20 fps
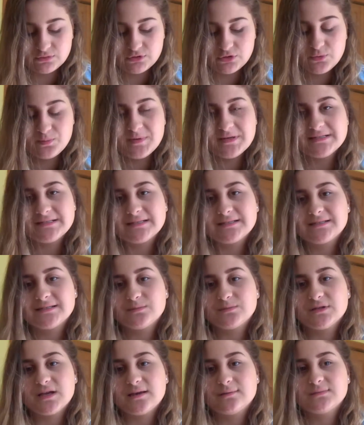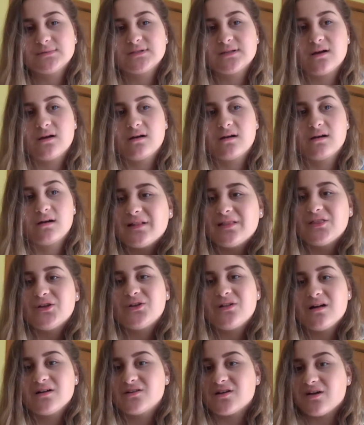Two pieces sometimes are a
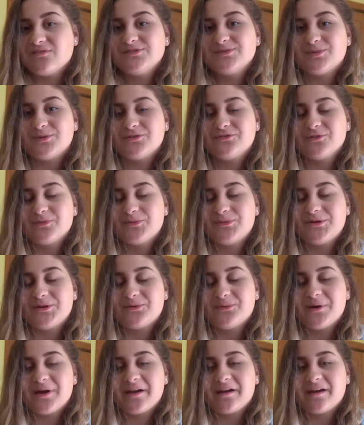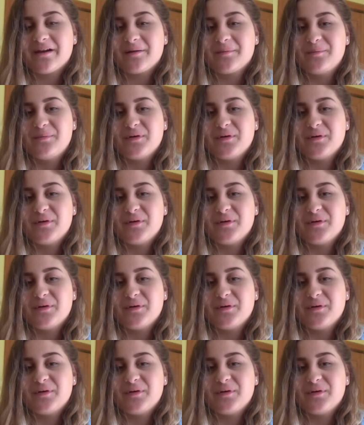little uncomfortable for me to wear,